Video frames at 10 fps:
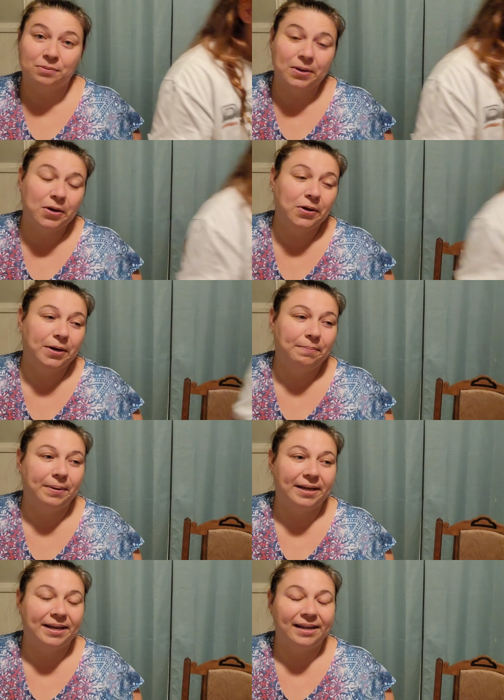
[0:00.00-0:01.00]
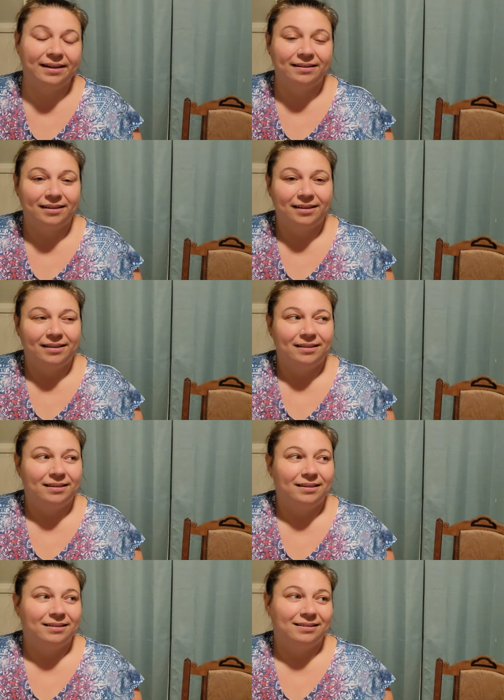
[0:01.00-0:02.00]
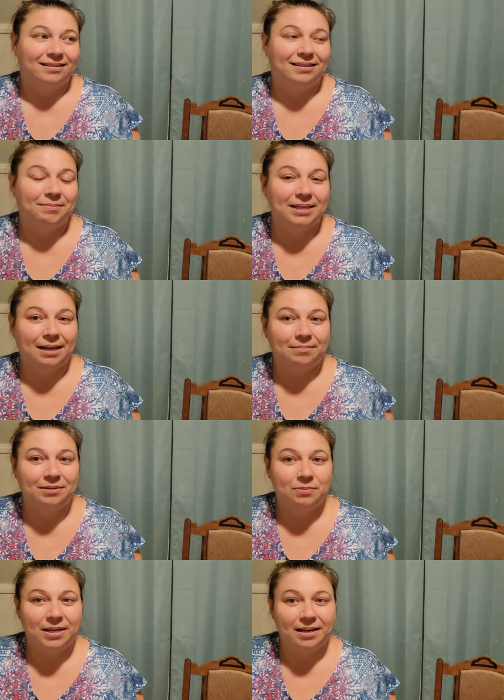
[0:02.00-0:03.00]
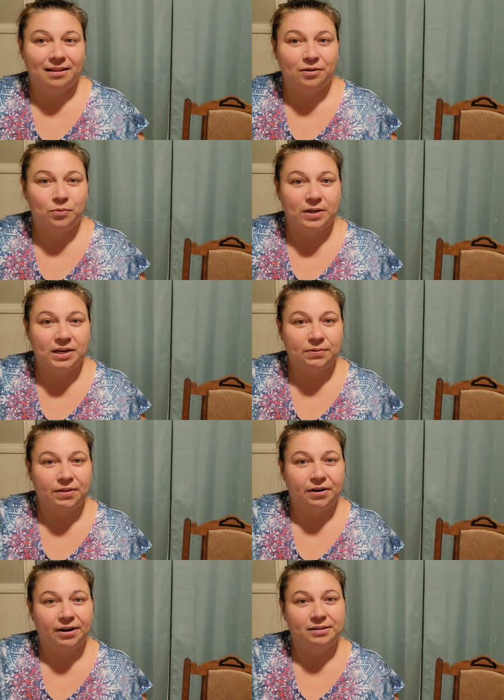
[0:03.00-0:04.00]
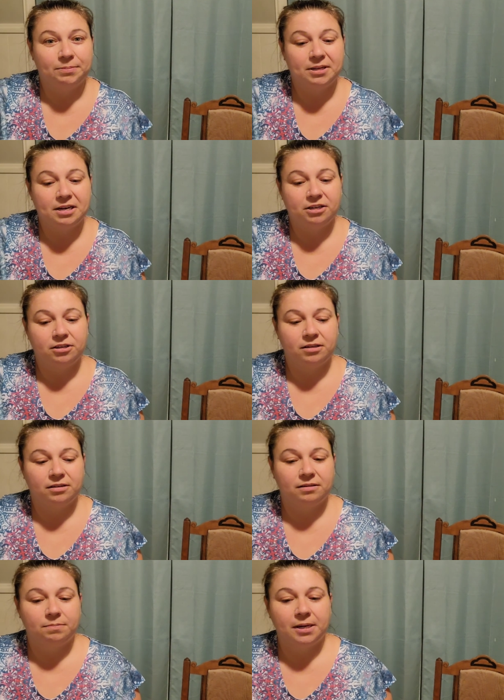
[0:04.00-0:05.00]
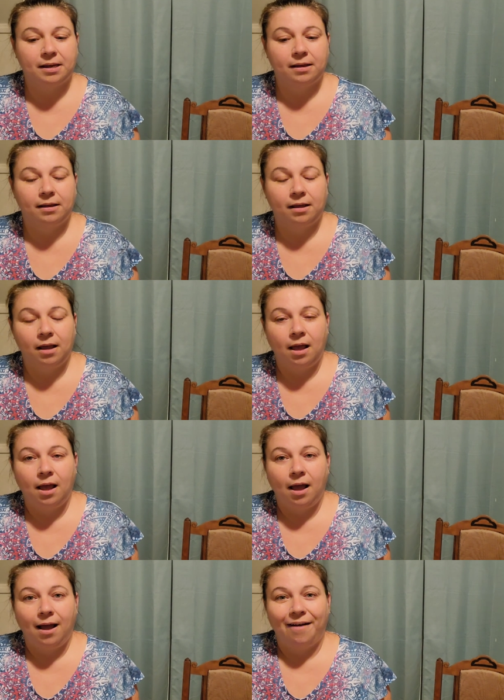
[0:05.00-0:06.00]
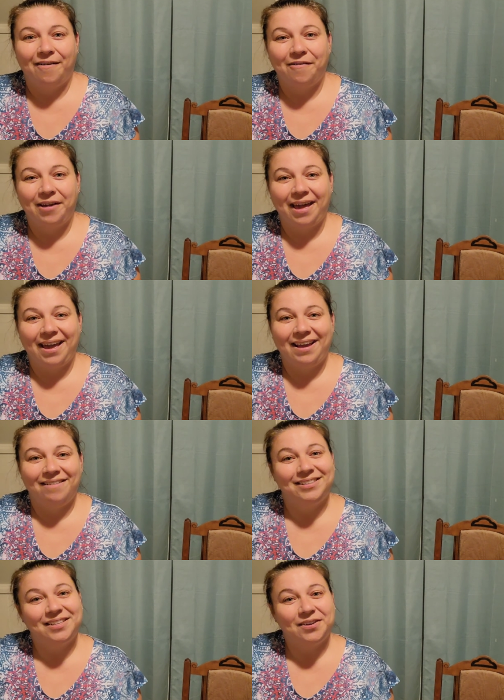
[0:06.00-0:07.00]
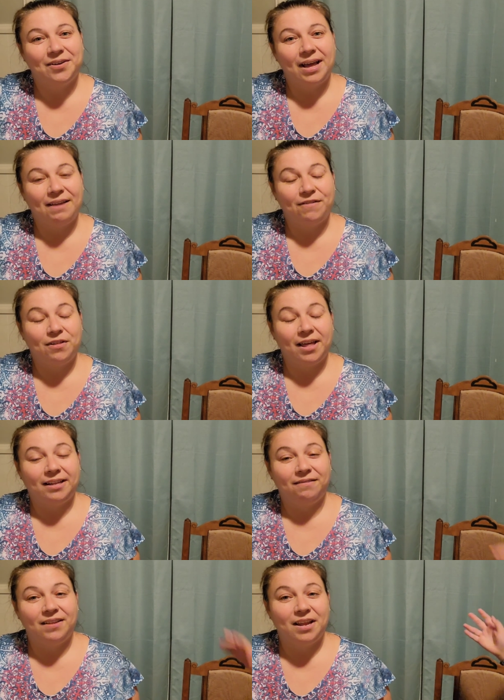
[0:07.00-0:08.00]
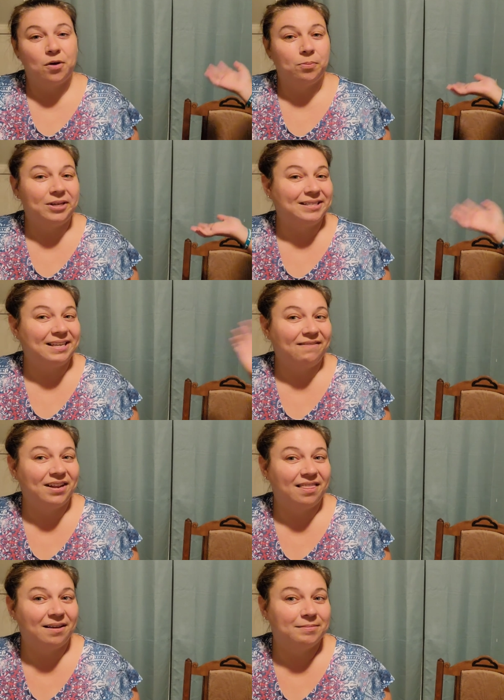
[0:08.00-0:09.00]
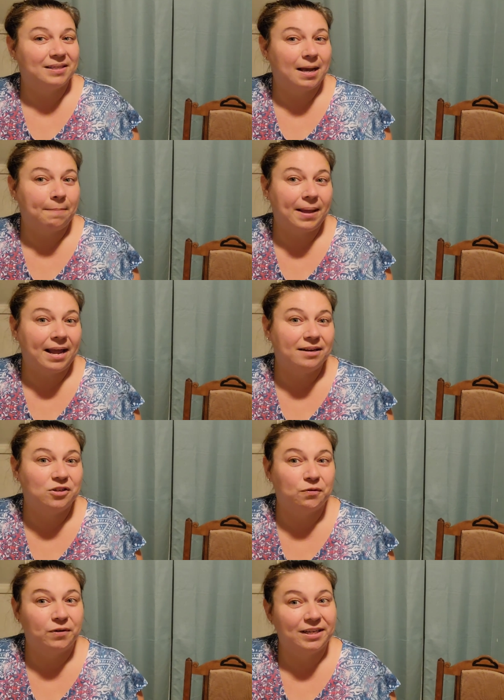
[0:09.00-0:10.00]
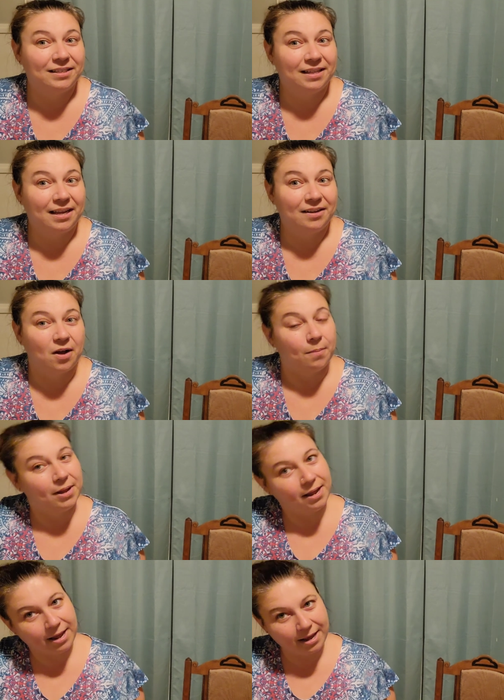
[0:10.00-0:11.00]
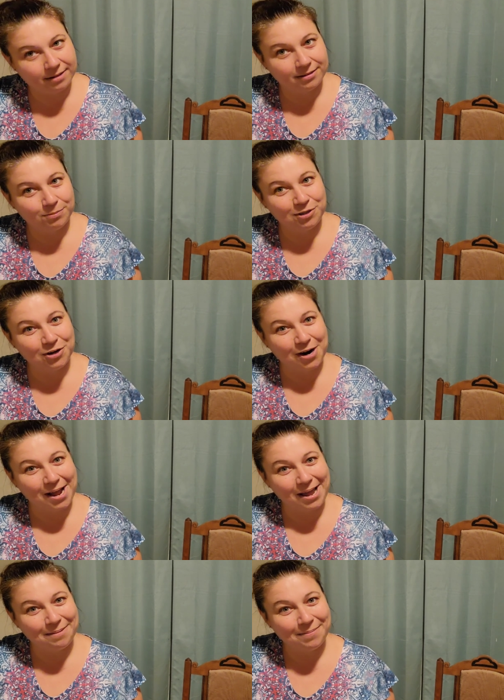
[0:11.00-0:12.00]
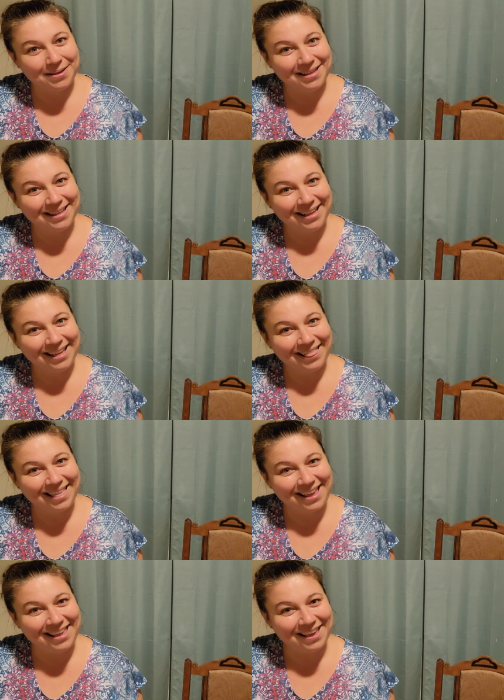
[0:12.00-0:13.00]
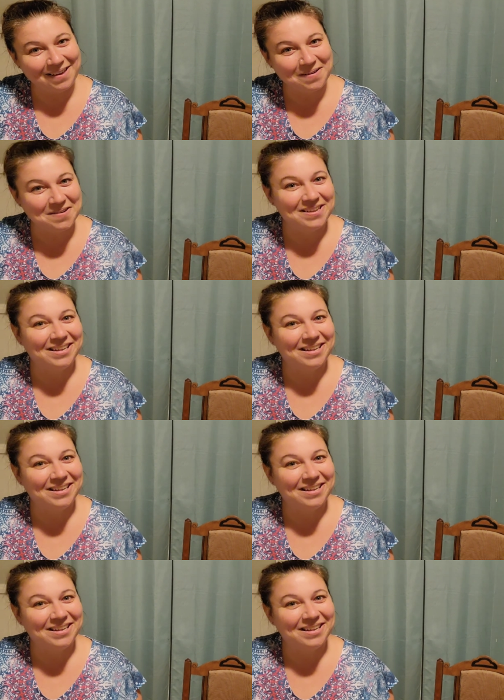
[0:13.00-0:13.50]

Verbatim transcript: as we could, but... Mm sometimes we get a little windy with our explanations, but okay. So if you like the video, please give it a thumbs up and don't forget to like, comment, and subscribe. Thank you.